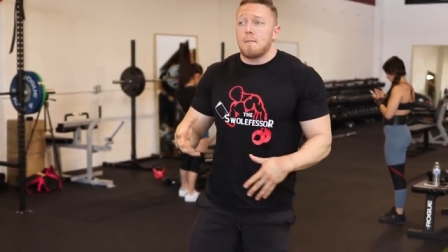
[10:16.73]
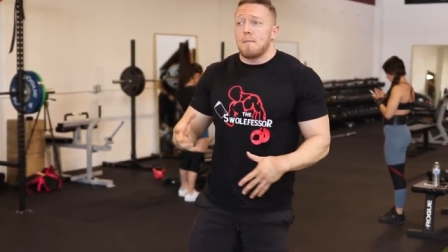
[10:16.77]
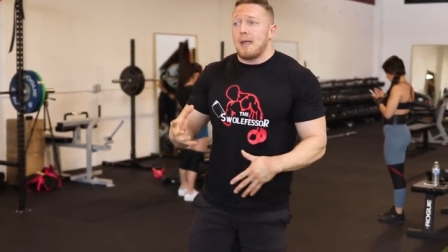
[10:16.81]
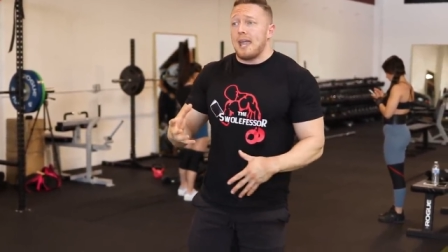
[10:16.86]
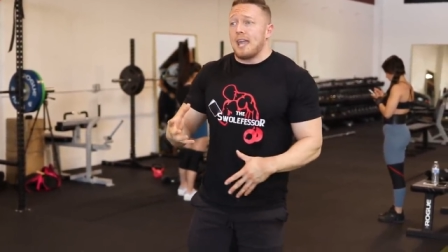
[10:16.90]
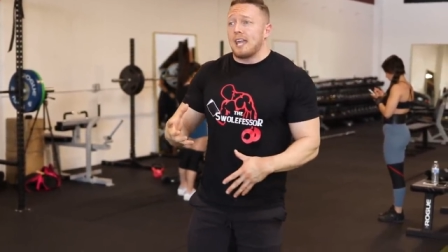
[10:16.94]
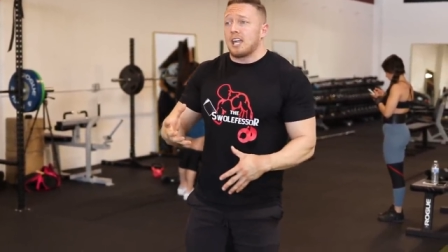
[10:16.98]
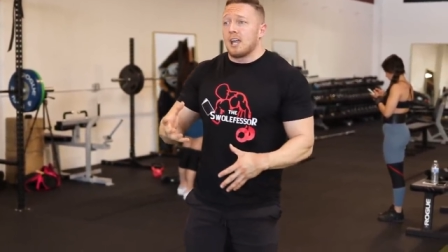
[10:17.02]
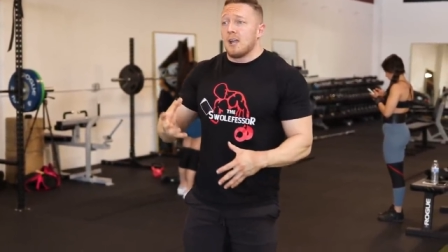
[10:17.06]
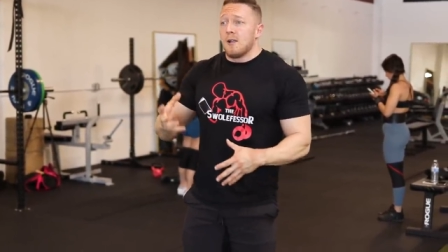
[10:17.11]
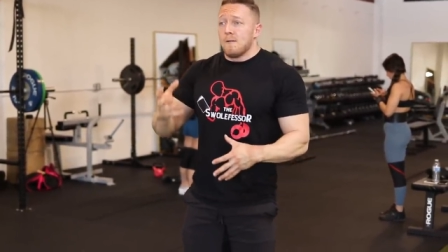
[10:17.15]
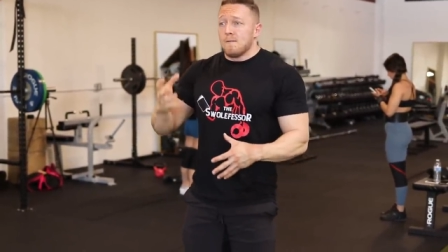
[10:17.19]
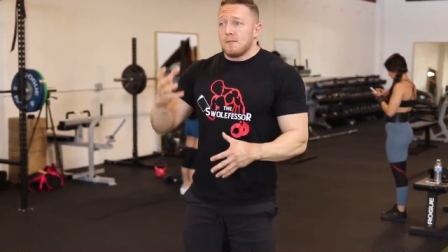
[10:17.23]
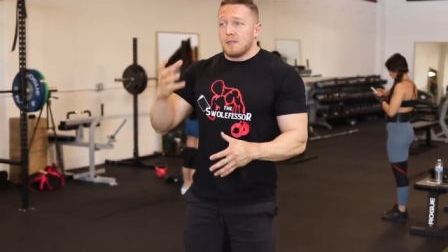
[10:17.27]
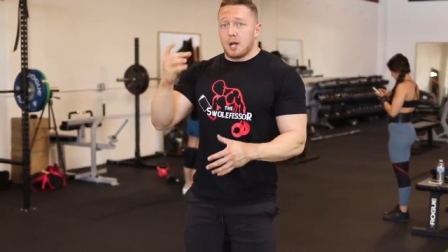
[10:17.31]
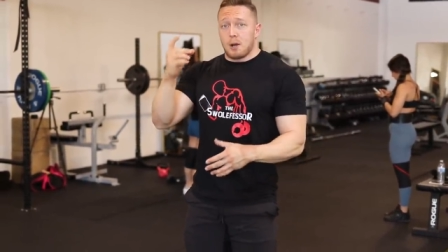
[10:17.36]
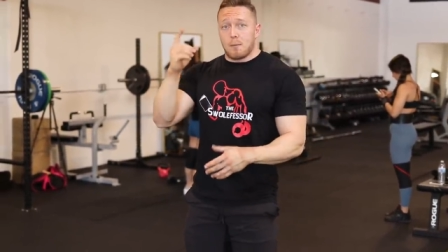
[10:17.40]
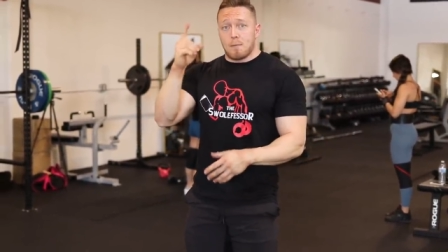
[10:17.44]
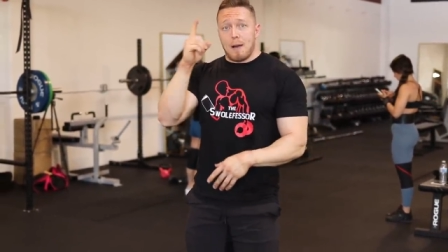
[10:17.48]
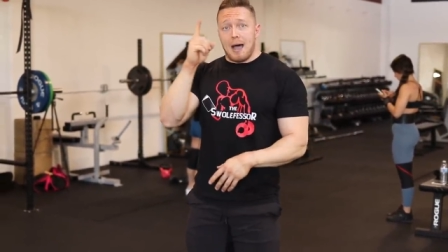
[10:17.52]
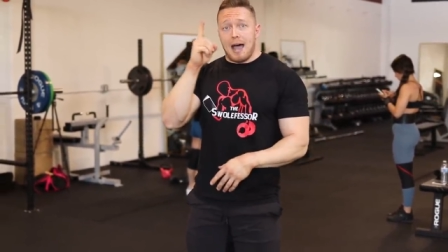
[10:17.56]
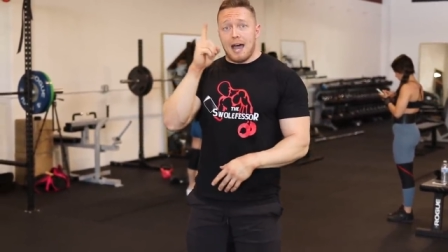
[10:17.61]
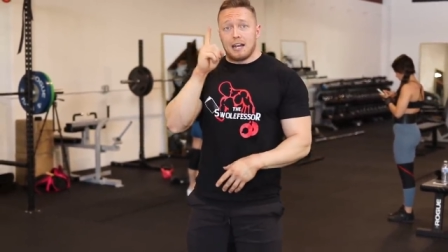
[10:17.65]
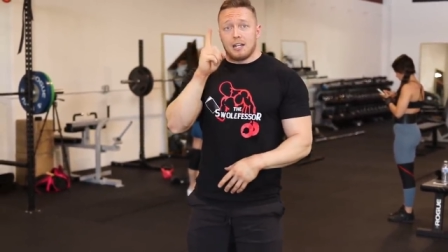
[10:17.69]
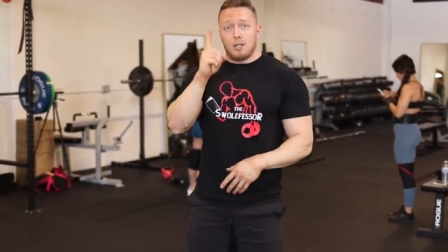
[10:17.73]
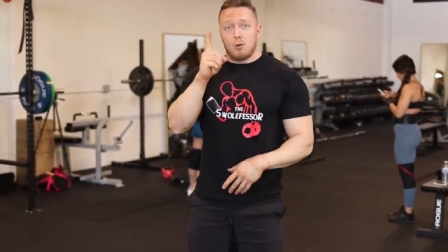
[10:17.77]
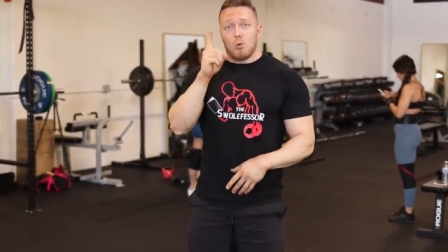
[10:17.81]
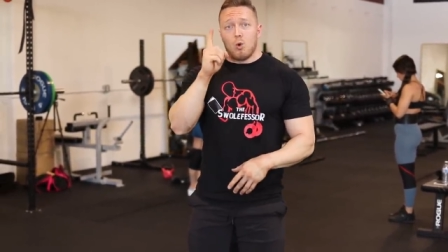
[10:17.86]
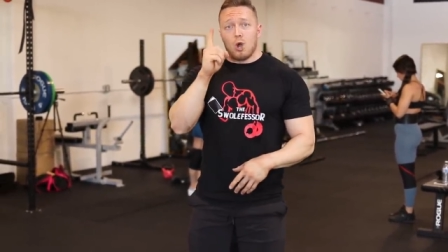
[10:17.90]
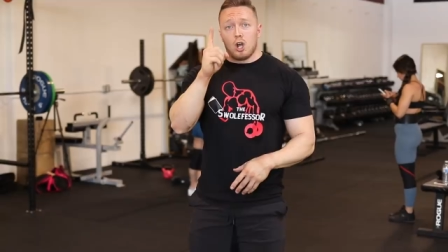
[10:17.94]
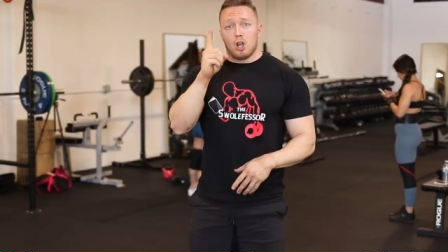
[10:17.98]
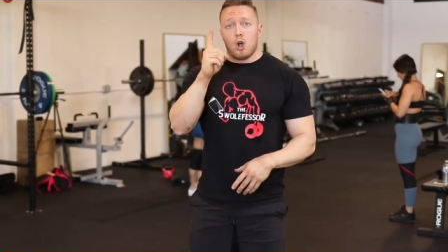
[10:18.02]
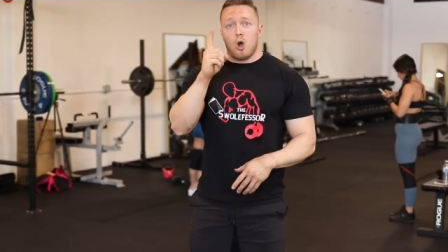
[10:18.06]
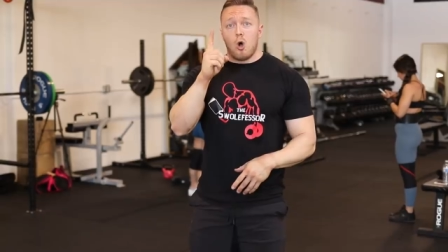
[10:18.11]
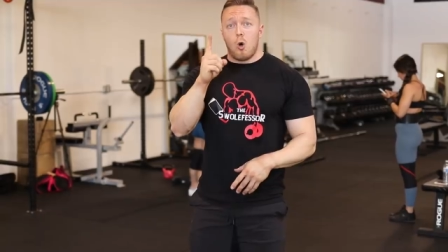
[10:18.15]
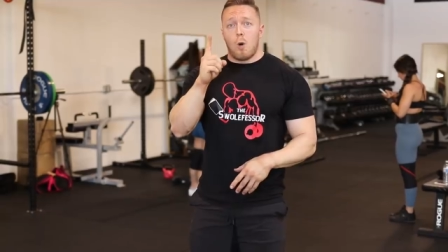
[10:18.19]
make their body
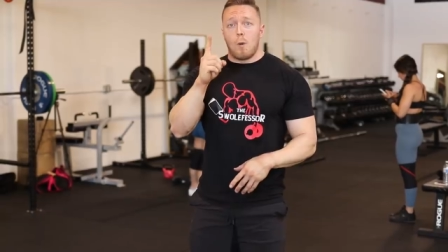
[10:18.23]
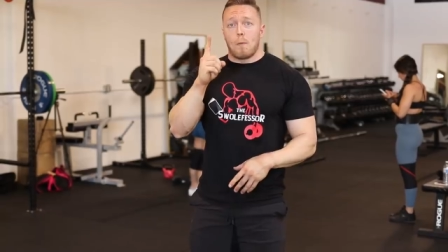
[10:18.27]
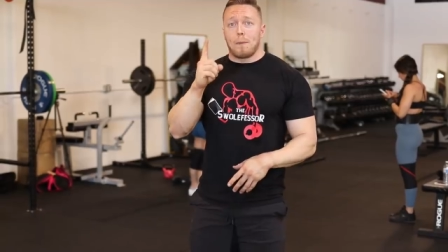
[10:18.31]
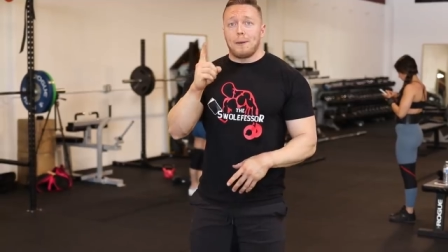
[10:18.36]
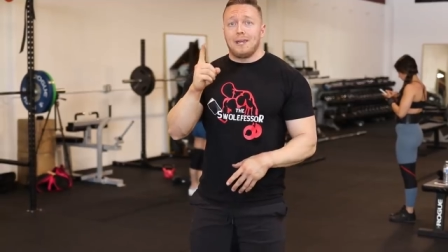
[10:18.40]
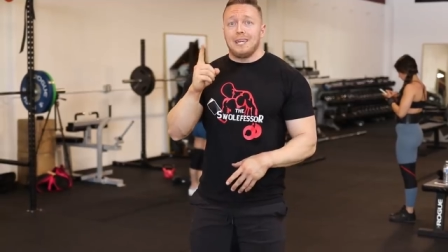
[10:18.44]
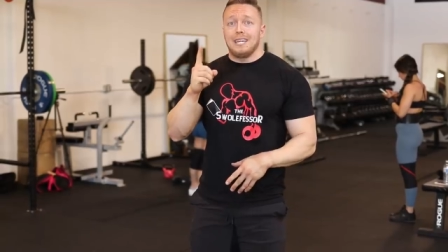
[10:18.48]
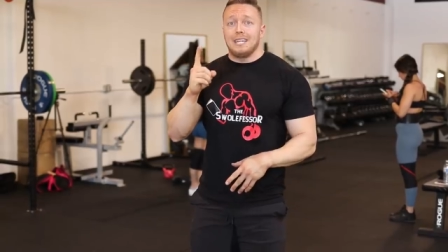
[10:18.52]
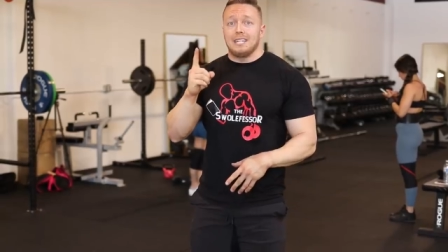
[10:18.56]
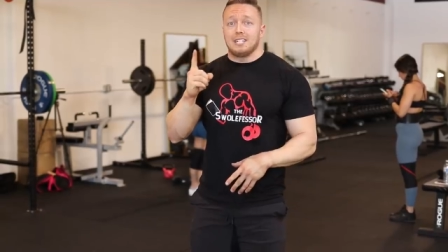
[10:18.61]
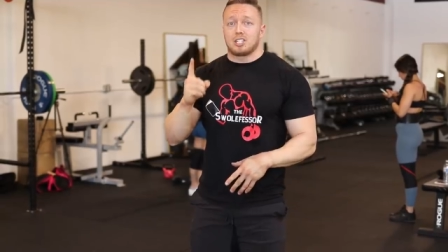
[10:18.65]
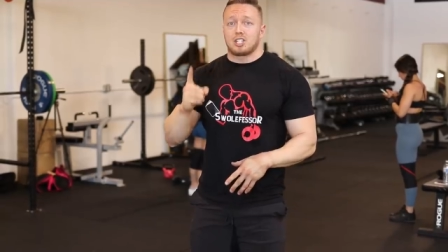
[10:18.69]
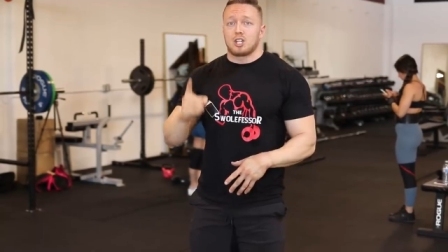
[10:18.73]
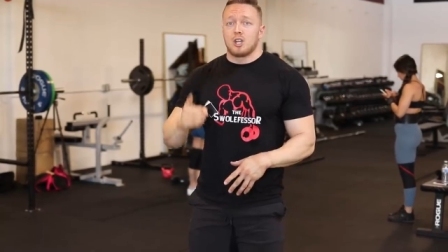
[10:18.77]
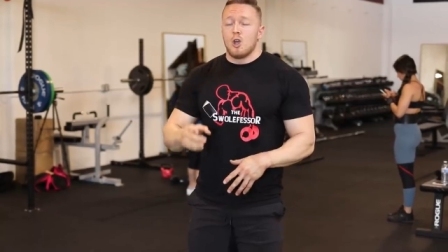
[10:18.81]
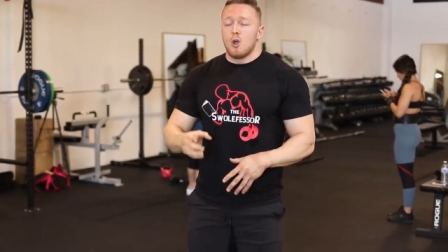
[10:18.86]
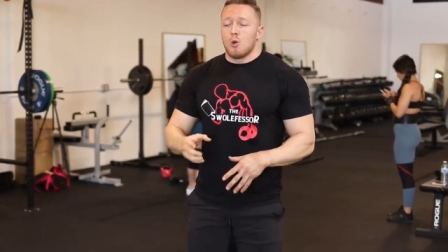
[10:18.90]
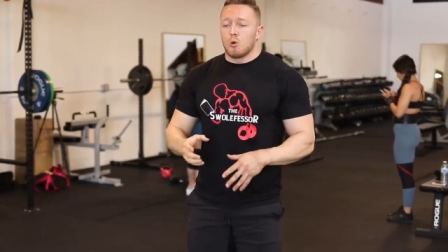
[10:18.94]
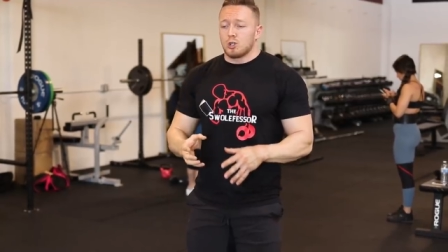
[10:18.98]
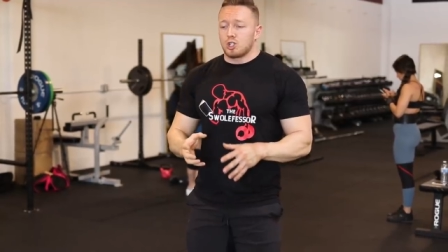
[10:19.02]
one whole piece.